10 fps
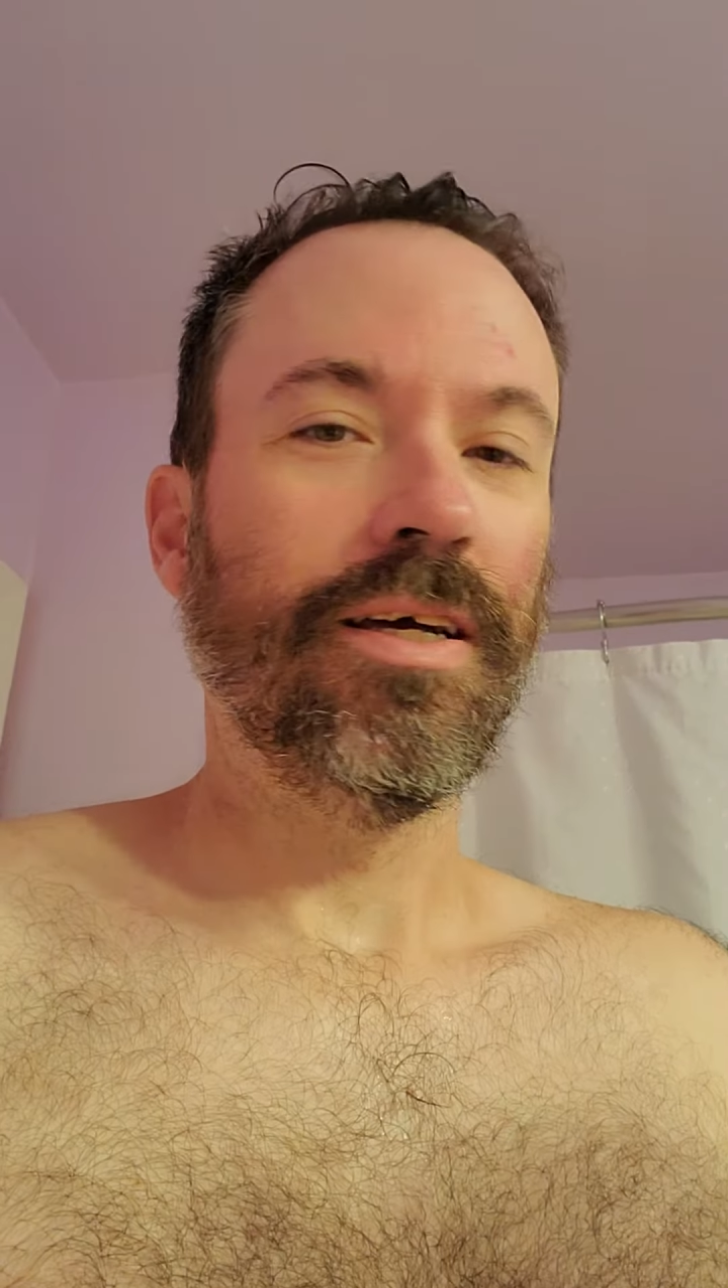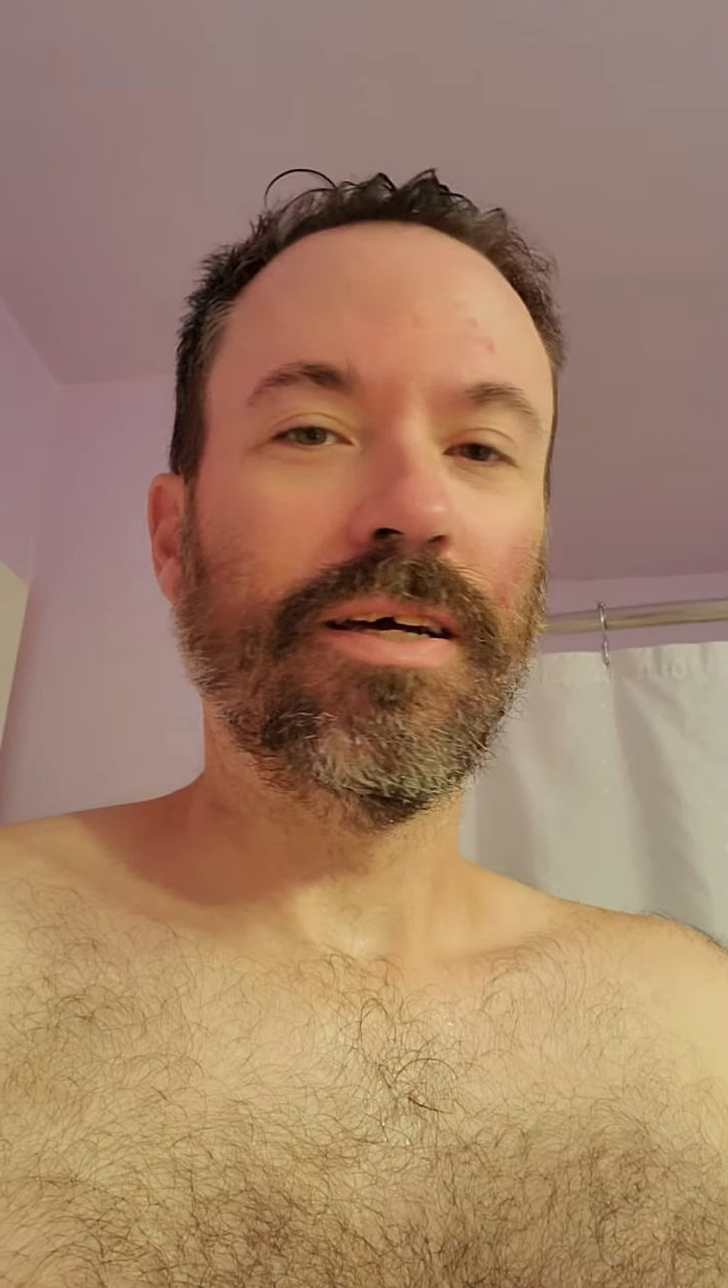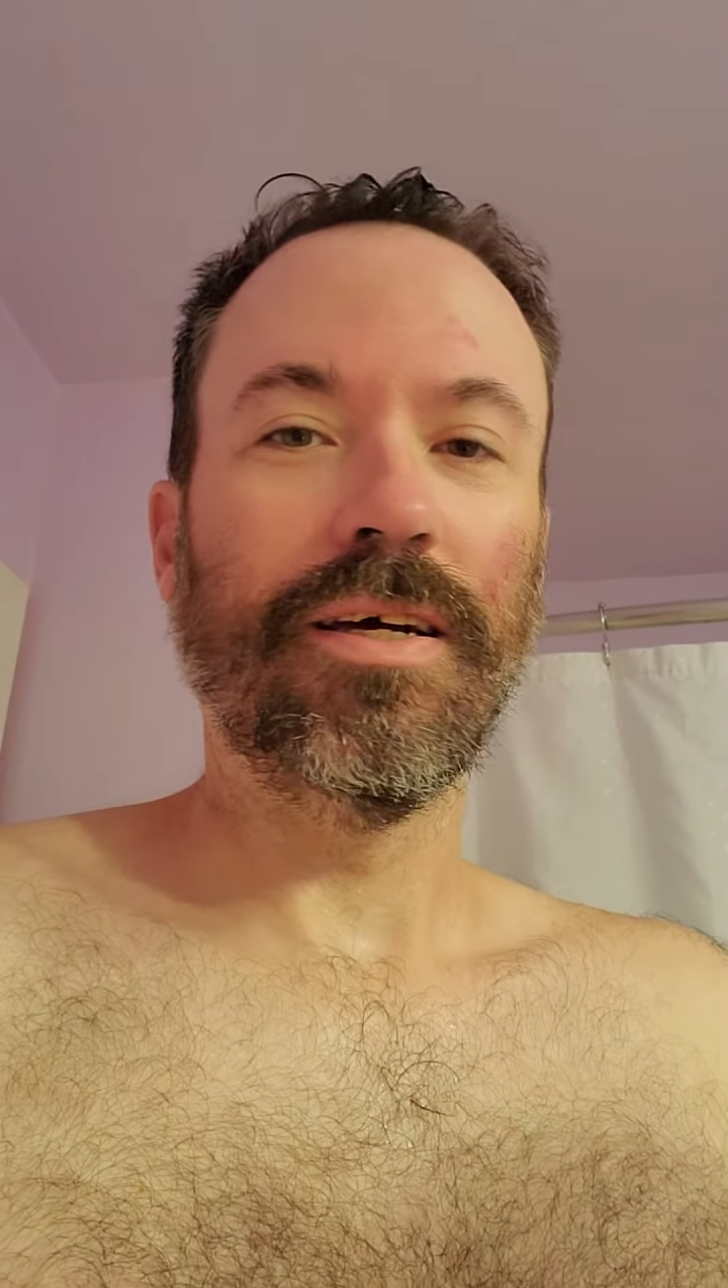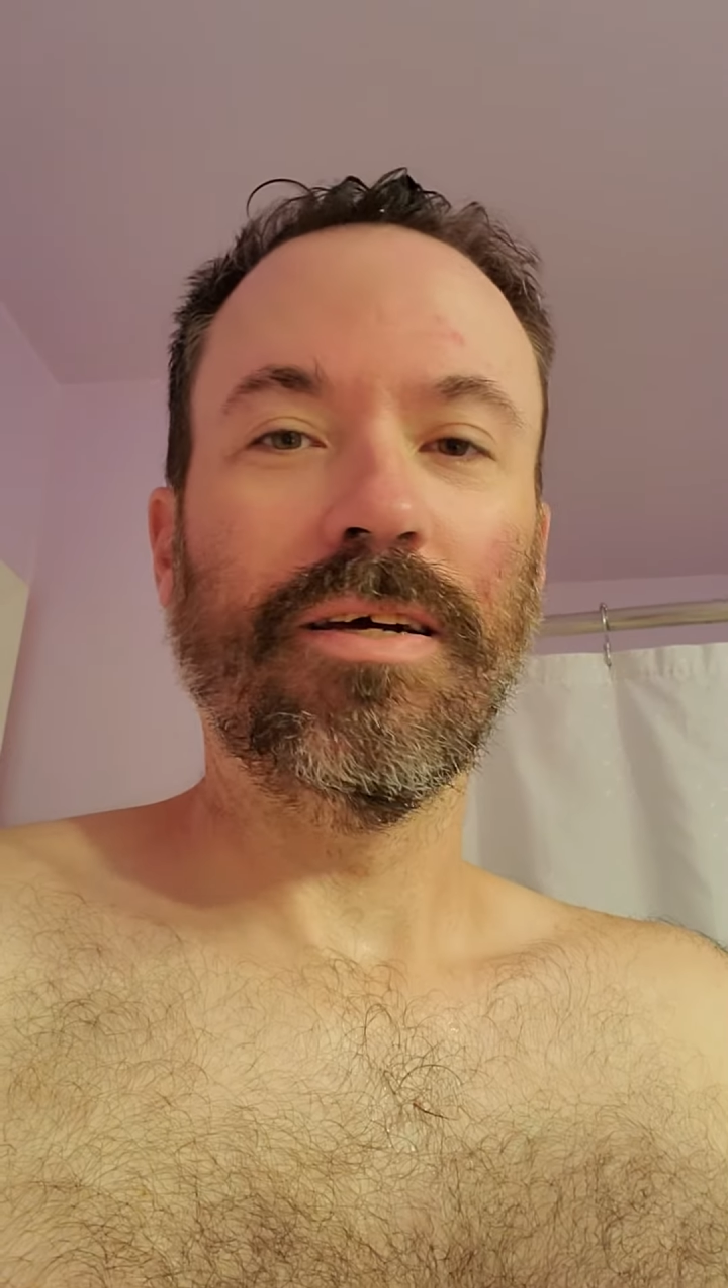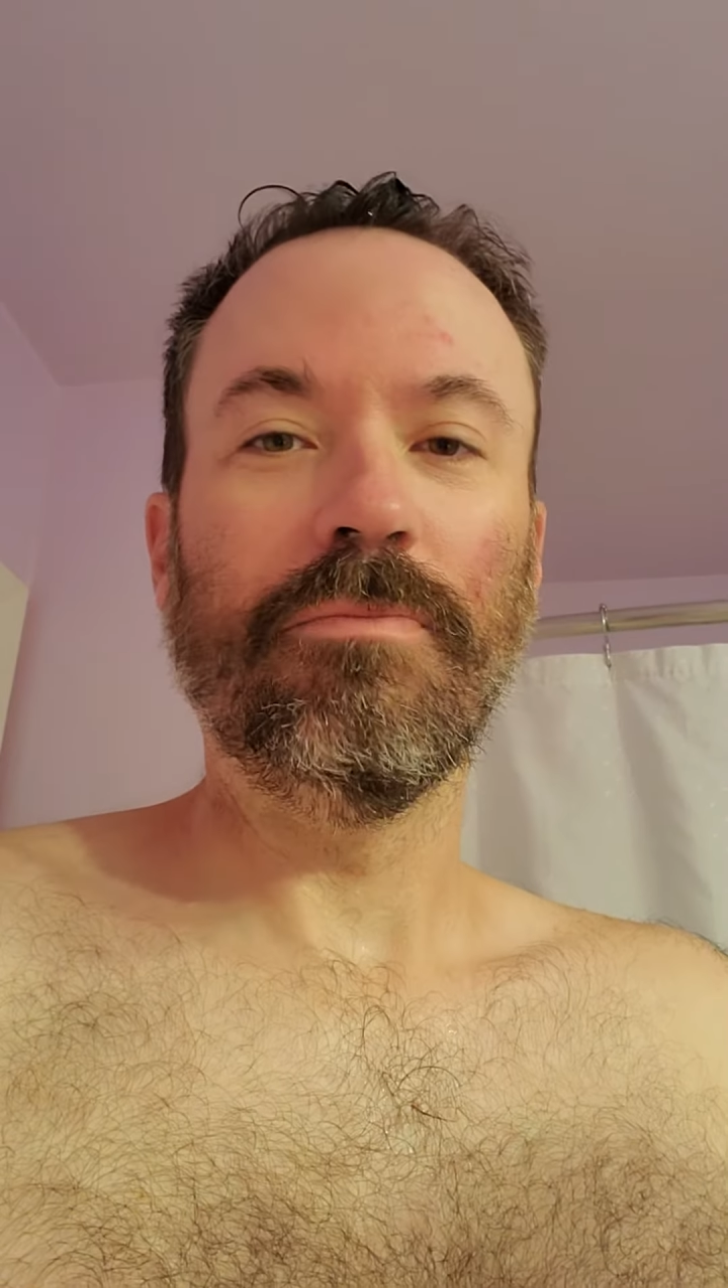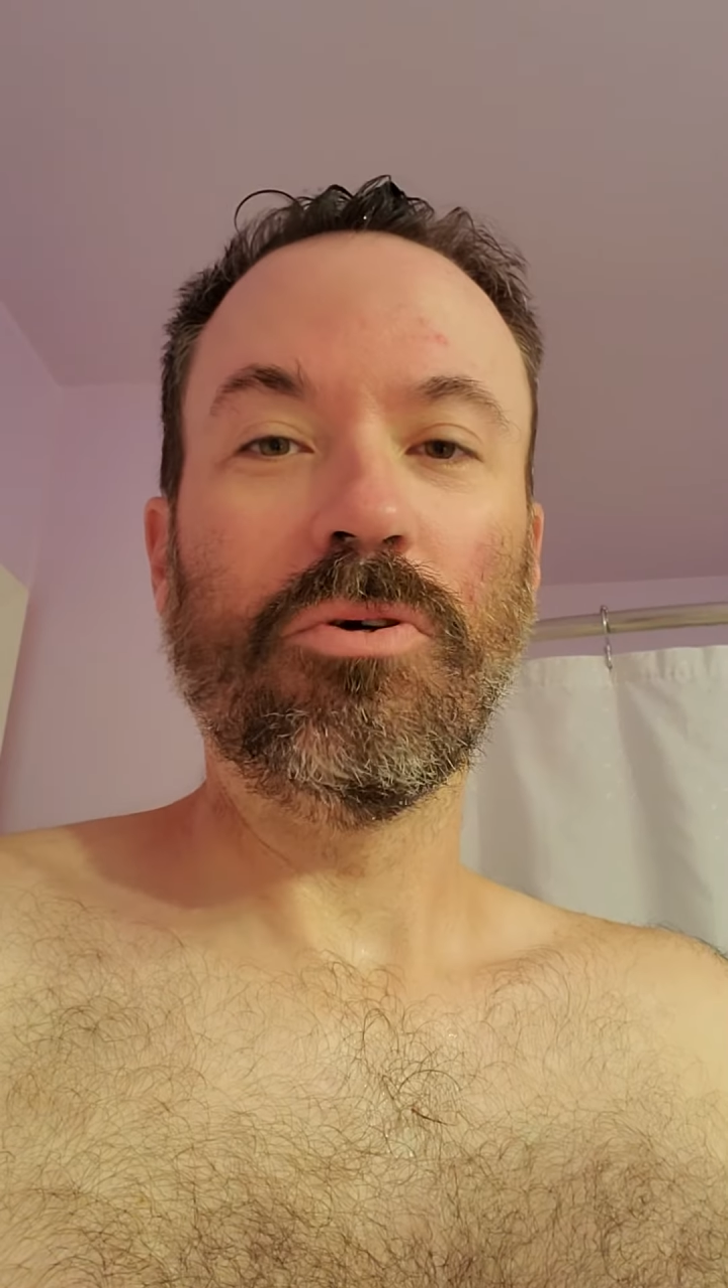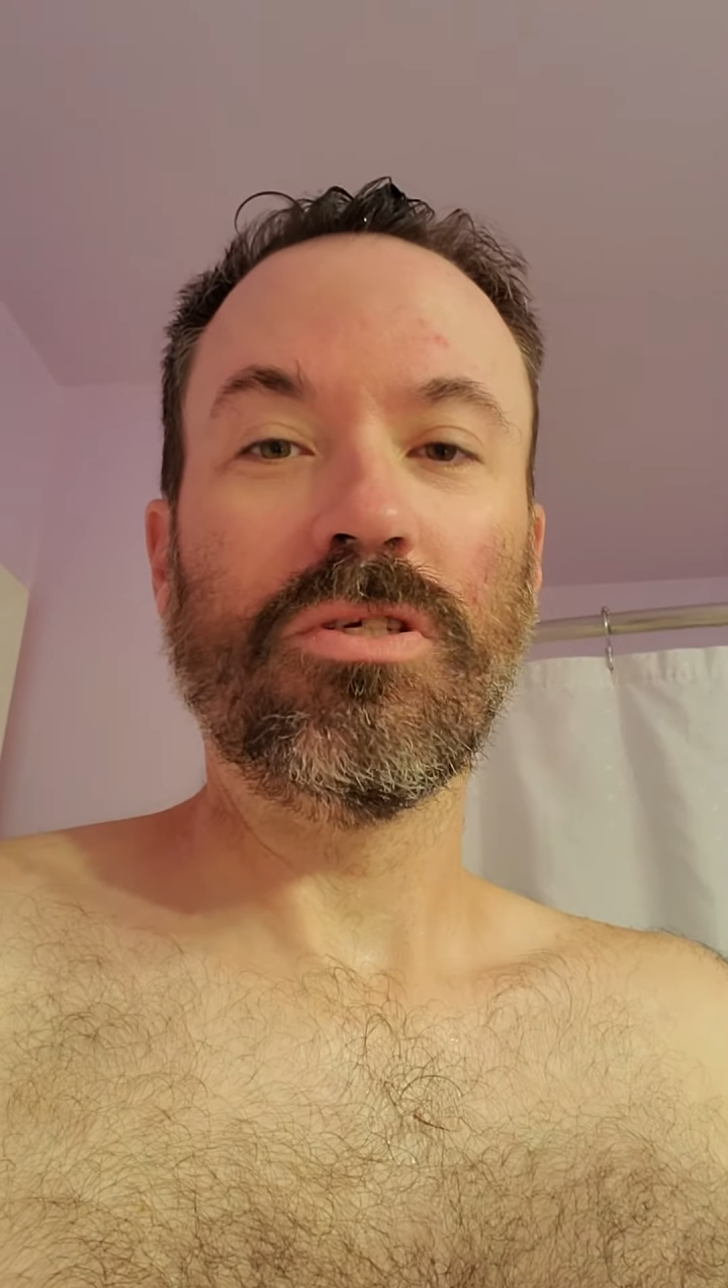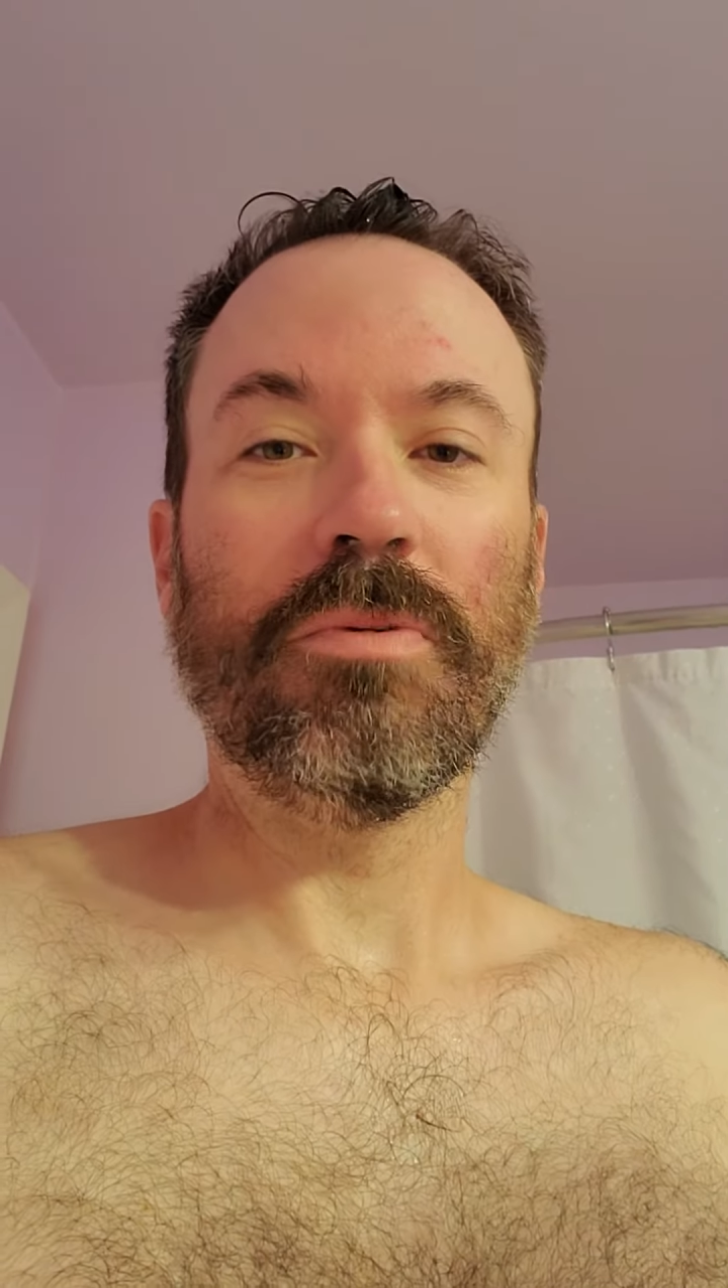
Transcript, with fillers: Uh, most